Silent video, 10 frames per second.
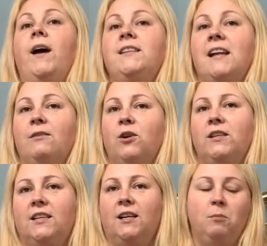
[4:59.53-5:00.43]
It's now not
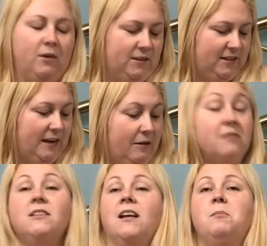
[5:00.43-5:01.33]
inside the box, it's now
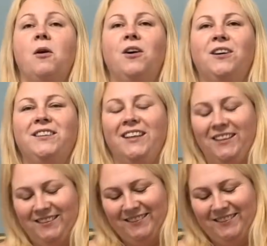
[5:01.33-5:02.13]
outside the box.